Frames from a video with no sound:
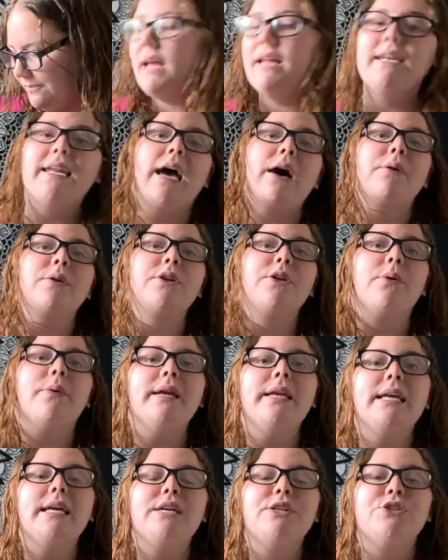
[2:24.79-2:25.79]
Now,
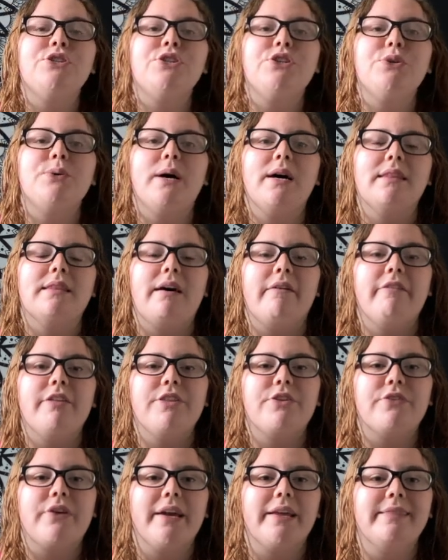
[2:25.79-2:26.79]
going into
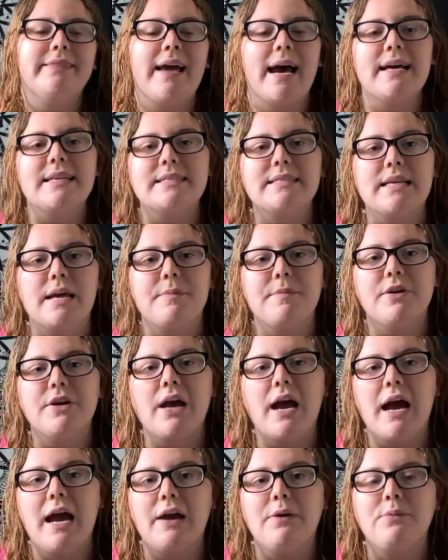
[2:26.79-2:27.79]
11th grade, that summer,
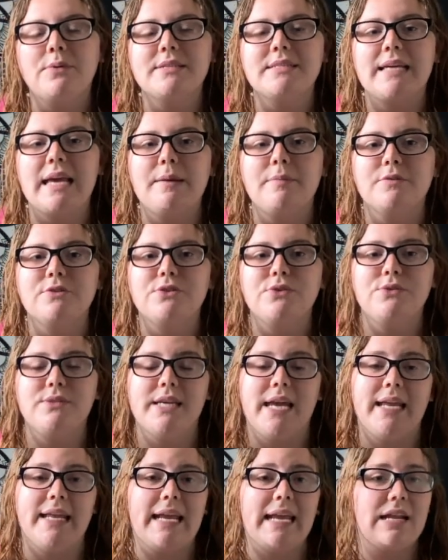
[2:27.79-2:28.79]
I was able to
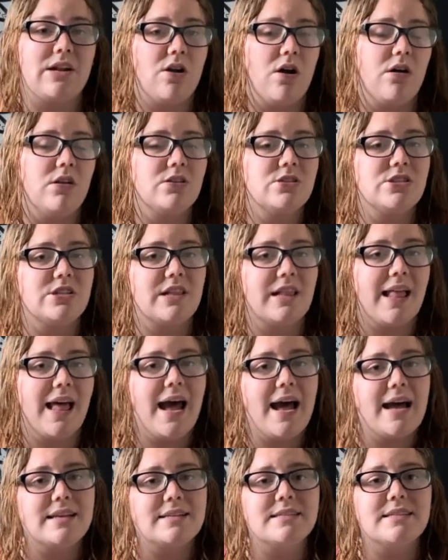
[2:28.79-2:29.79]
take a college
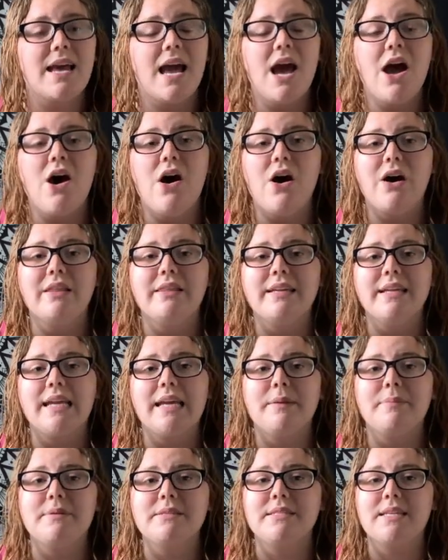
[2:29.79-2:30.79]
class on the
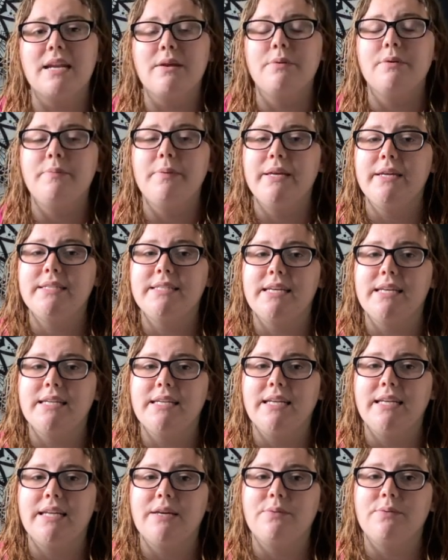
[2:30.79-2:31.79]
campus that I would be
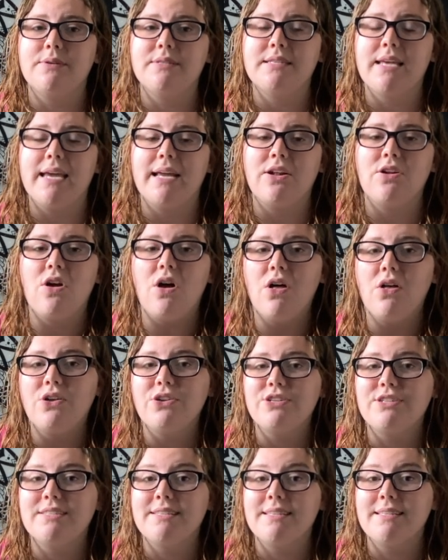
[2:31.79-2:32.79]
attending. It was a
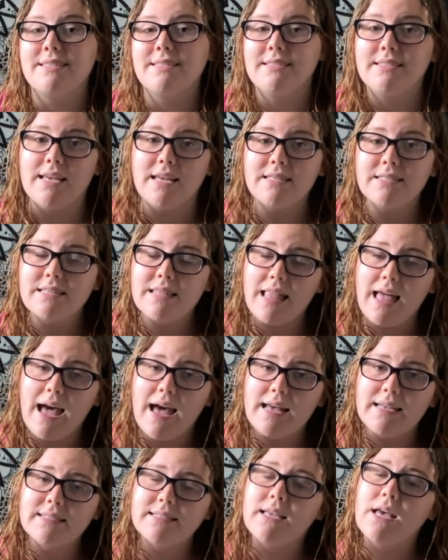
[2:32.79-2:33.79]
college success
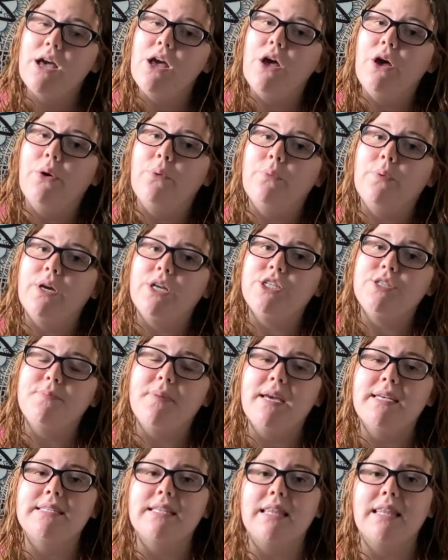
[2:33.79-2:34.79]
class, which
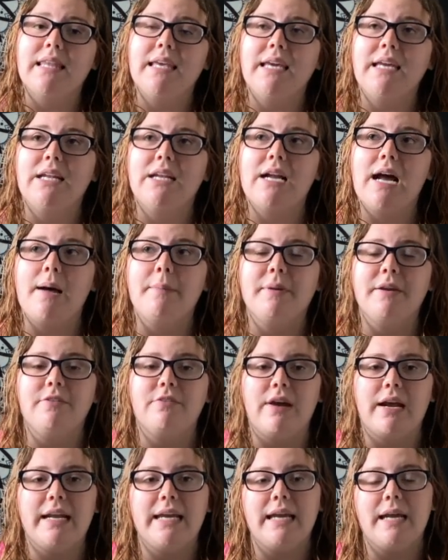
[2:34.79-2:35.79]
basically got me
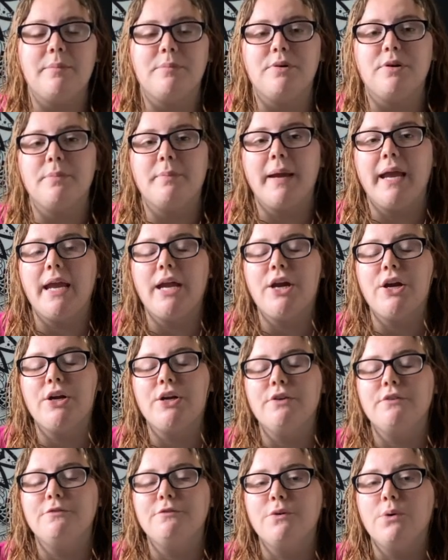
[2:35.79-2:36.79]
ready and
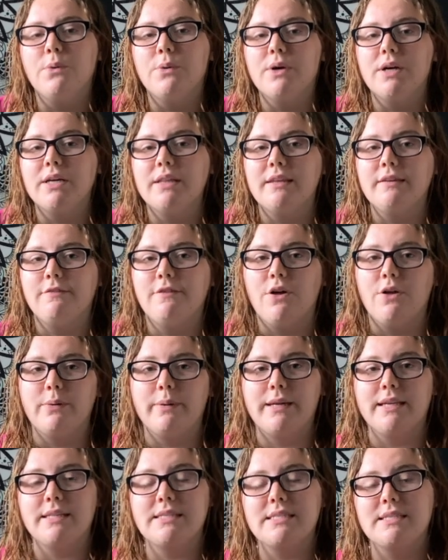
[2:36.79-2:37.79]
prepared for the
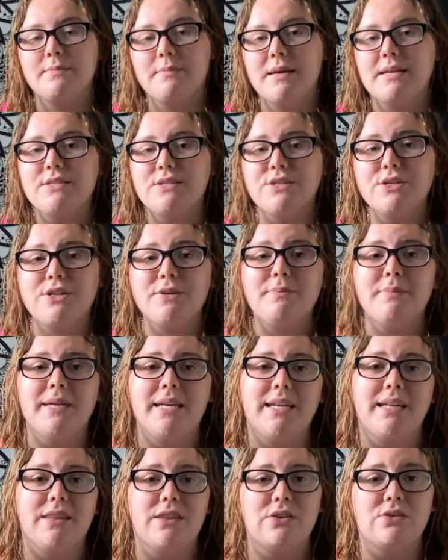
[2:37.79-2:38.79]
following semester.
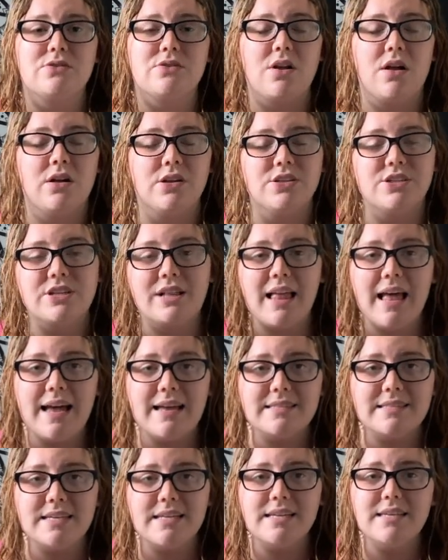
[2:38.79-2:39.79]
Being in those college
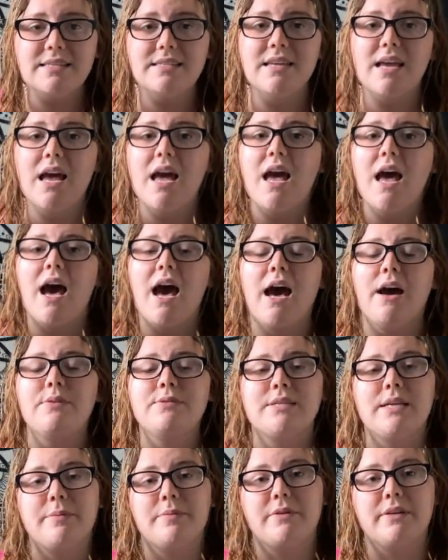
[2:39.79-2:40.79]
classes, I
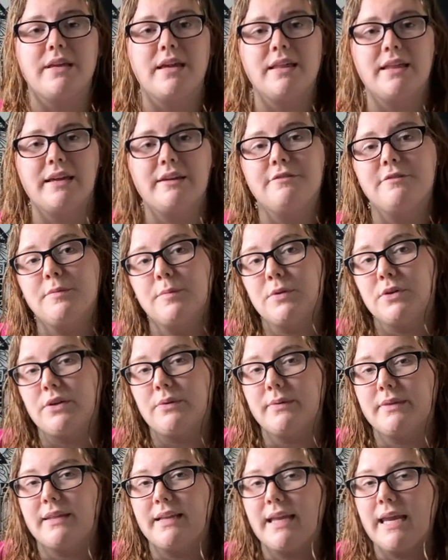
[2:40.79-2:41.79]
was able to get familiar
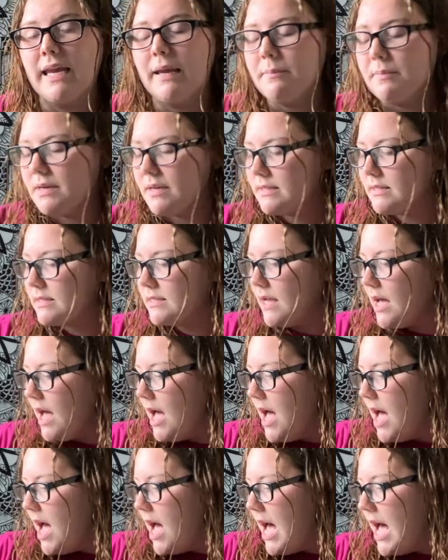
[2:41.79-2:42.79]
with the campus.
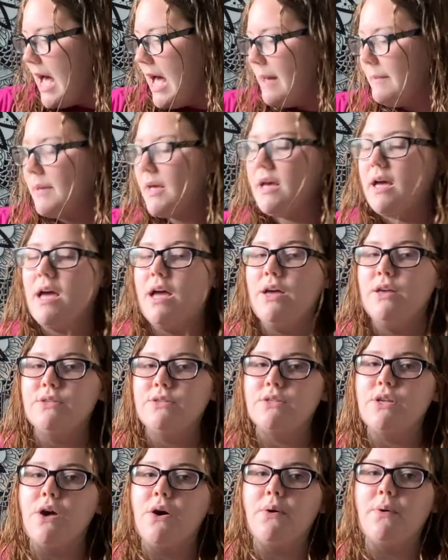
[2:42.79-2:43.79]

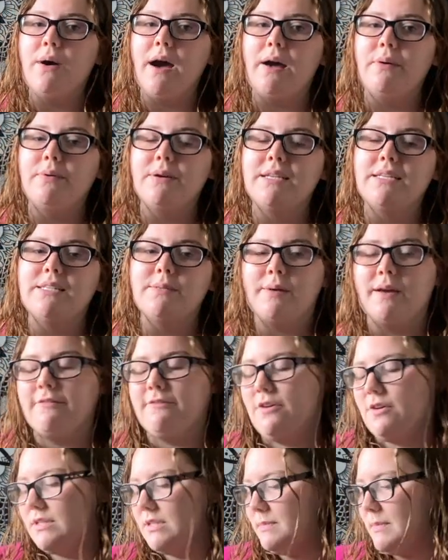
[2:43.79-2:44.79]
So I went into my
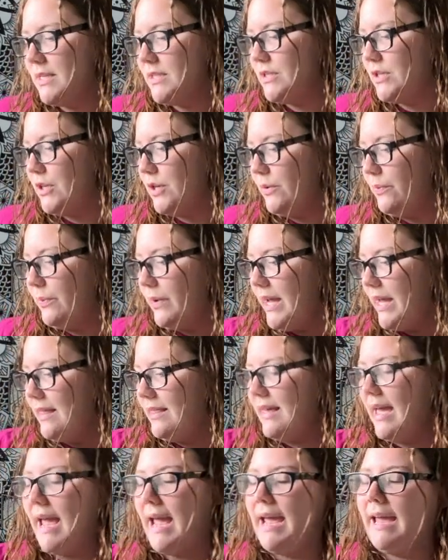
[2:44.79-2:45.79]
fall semester with
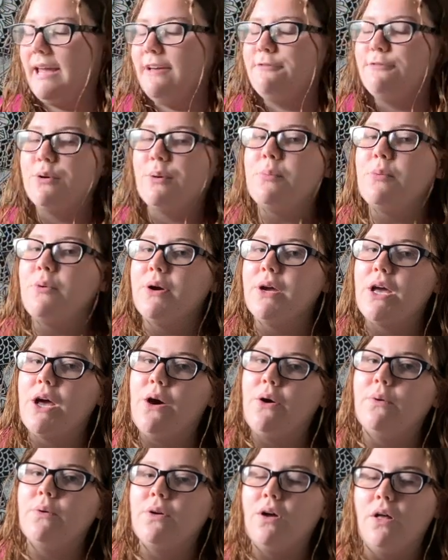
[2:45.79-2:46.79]
a
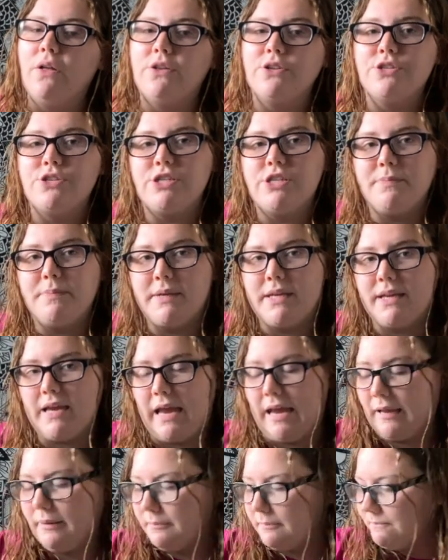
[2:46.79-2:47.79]
4.0 college
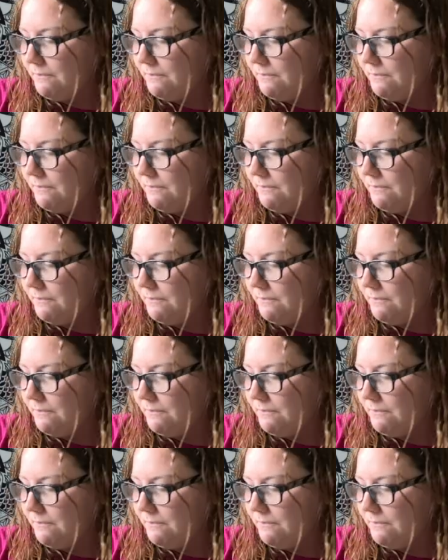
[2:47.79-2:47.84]
GPA.